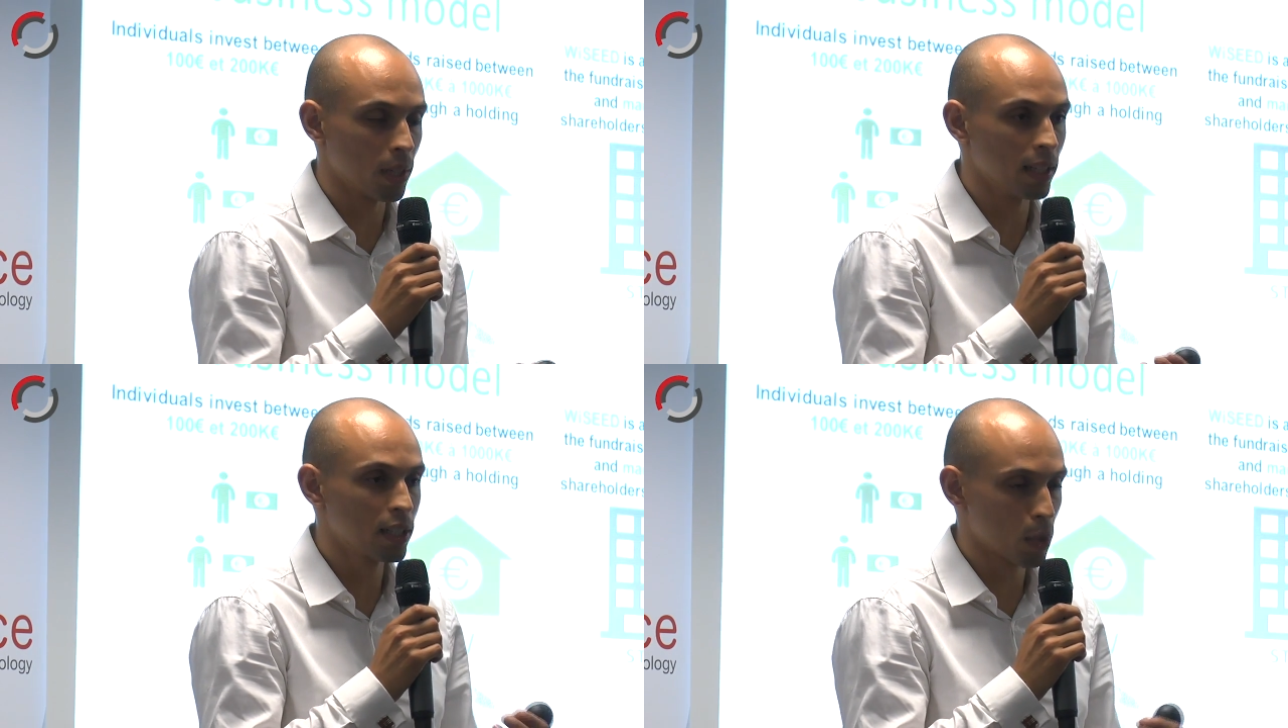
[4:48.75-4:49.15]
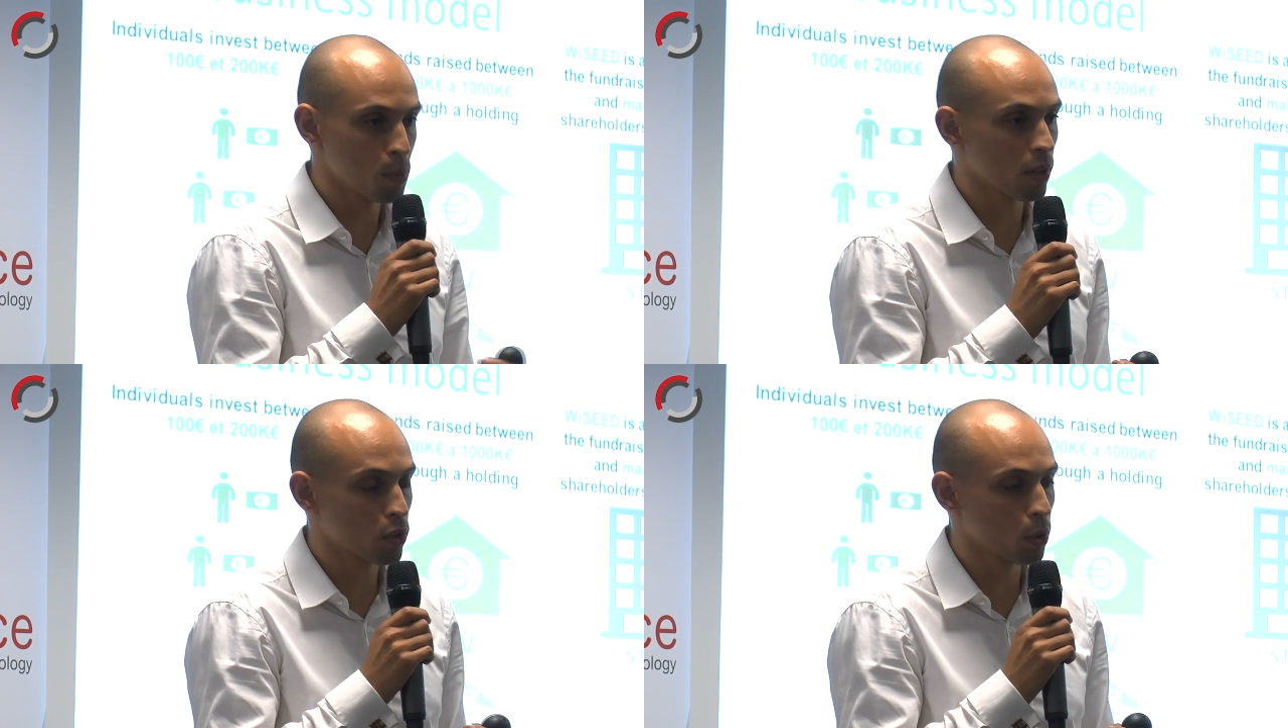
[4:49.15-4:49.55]
in
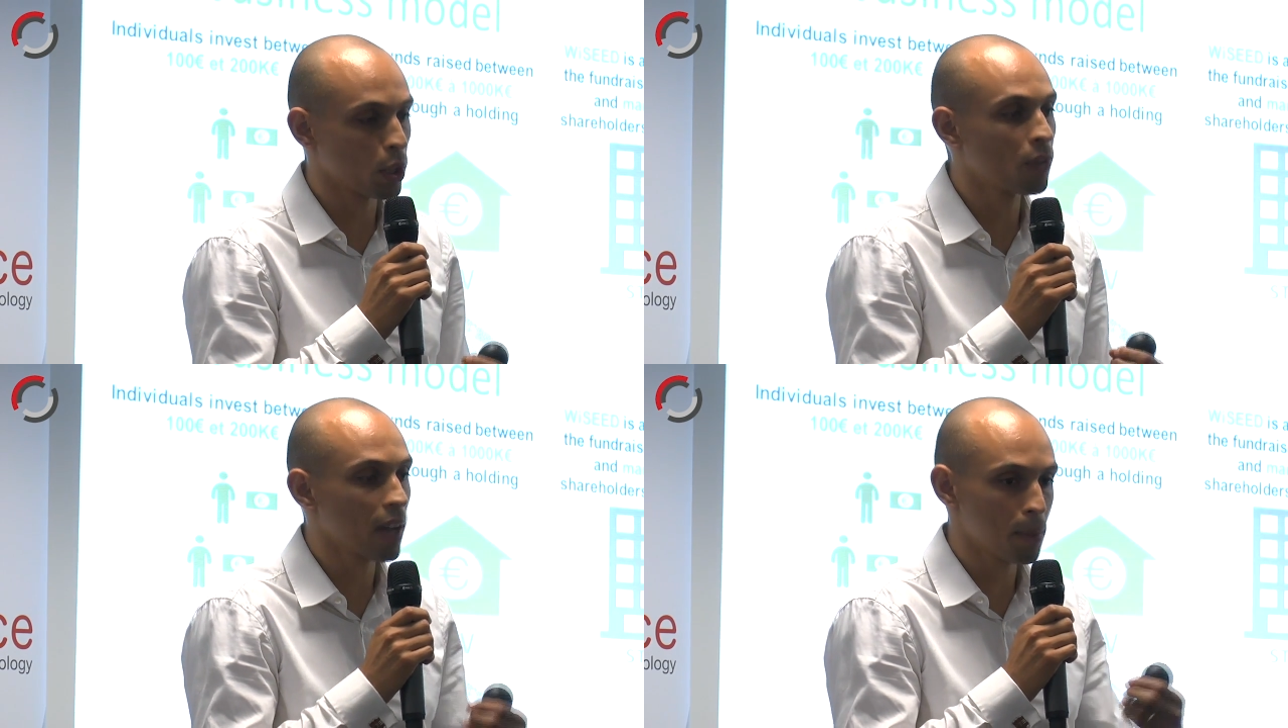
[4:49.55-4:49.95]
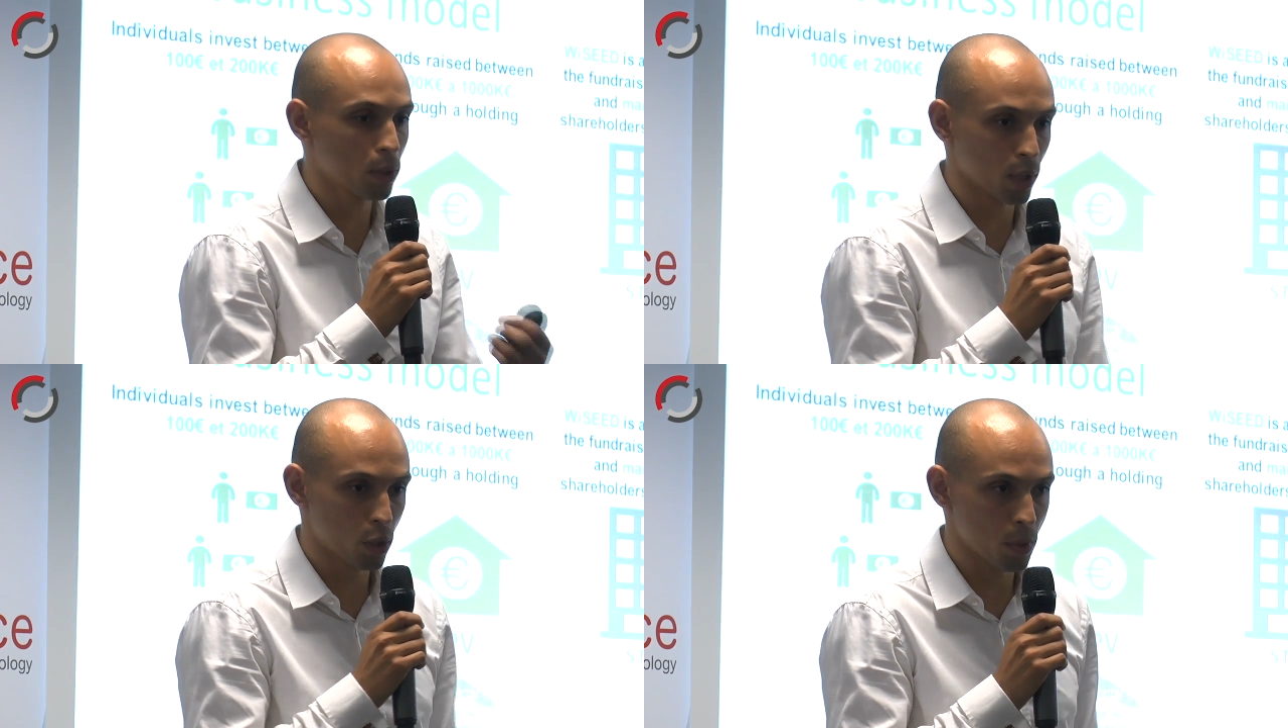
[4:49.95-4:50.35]
terms actually of
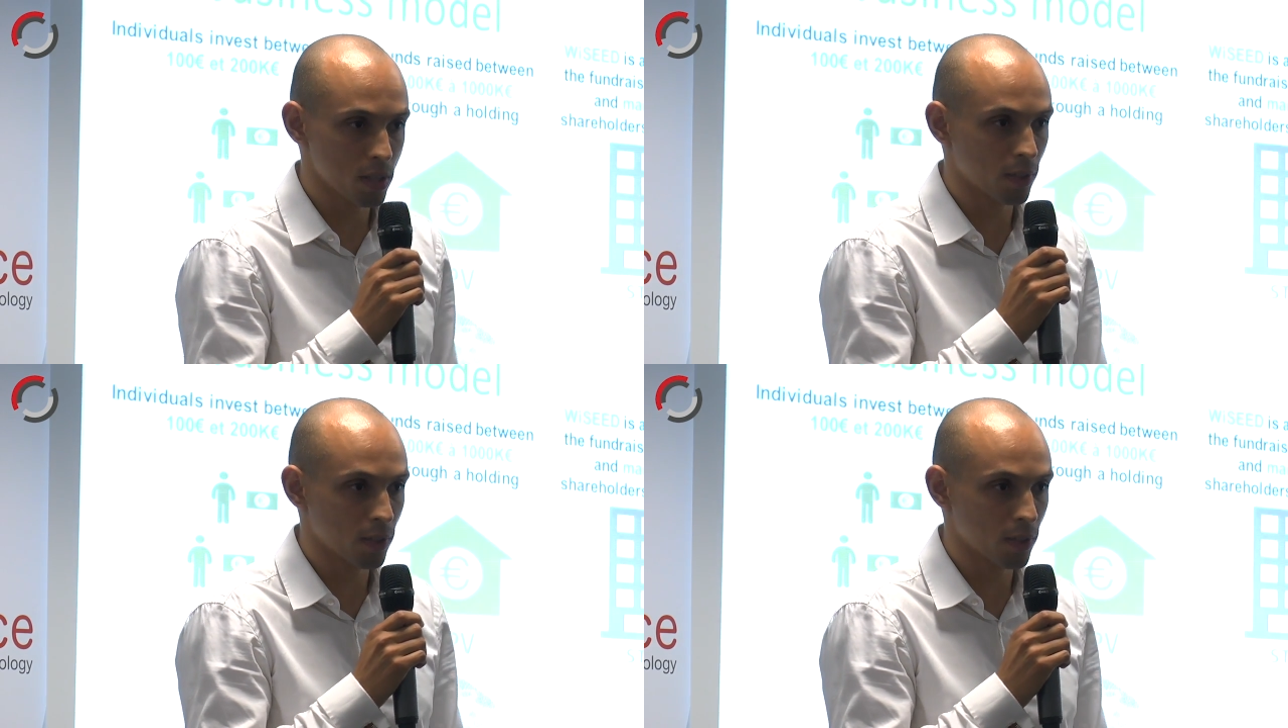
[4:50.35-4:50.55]
capital increase.